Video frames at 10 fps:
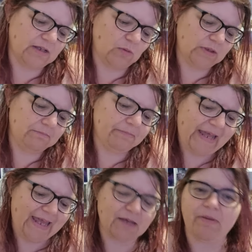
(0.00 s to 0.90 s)
all in
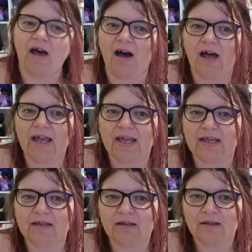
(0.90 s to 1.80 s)
black, but
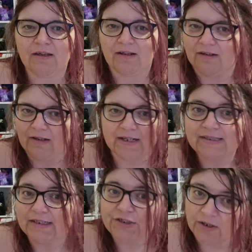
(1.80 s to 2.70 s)
I, like I
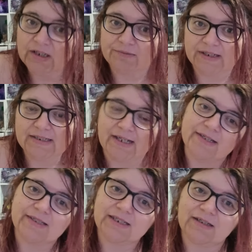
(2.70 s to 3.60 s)
said, Jodyri
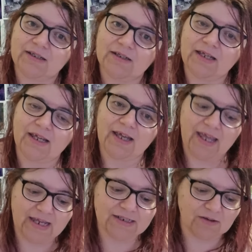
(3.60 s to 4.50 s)
does
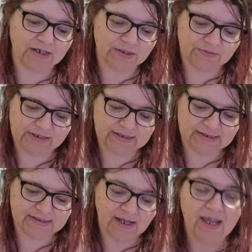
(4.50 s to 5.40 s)
hand-dyed
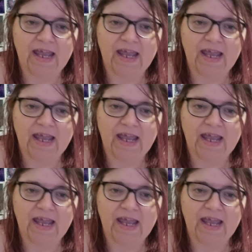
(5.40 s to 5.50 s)
threads,